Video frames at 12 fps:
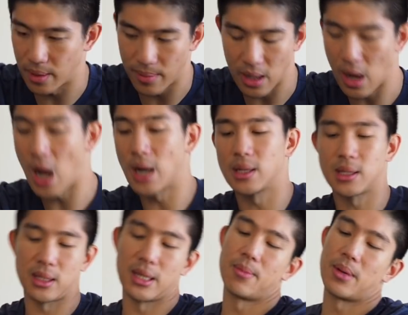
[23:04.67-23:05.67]
about,
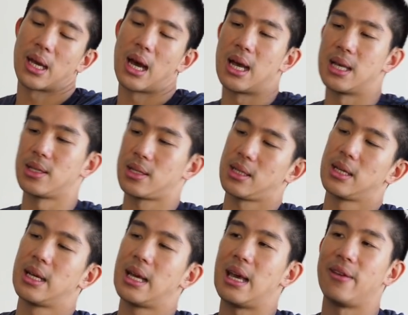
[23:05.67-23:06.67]
honestly, because
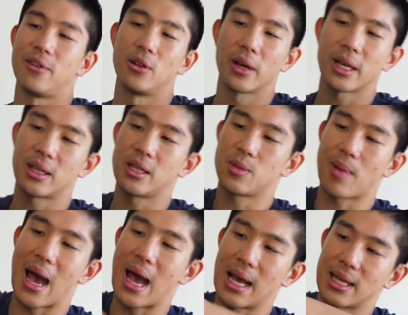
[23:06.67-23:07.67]
if you look at these
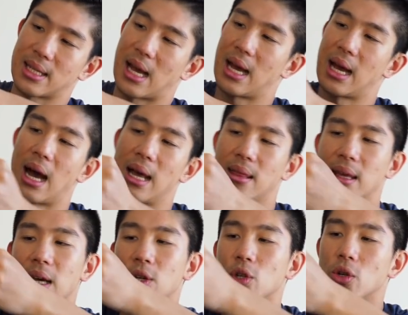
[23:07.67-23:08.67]
bags, I
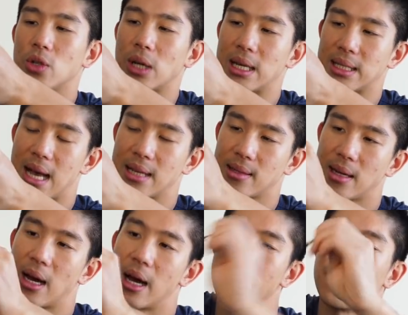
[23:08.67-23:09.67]
think I showed you guys last
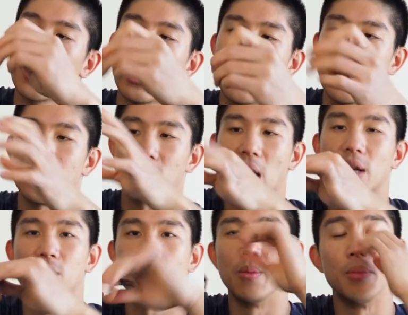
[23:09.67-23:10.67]
time, it's got
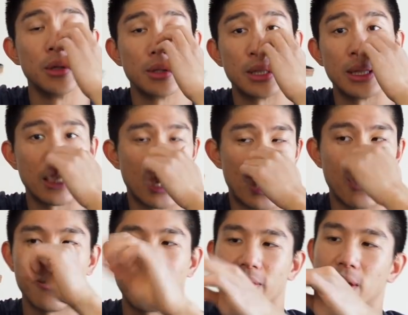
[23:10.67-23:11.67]
its own built-in kind
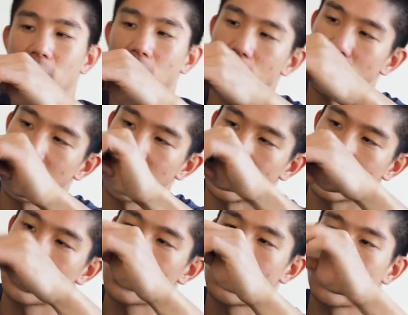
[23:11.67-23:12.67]
of closing
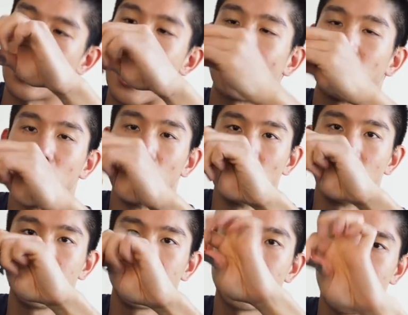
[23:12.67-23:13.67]
strap loop
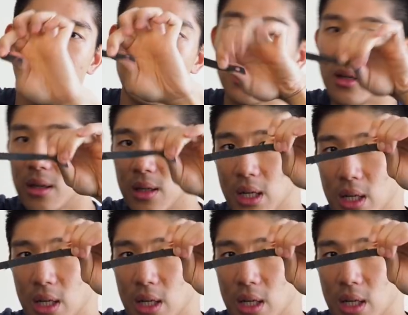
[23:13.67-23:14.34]
here.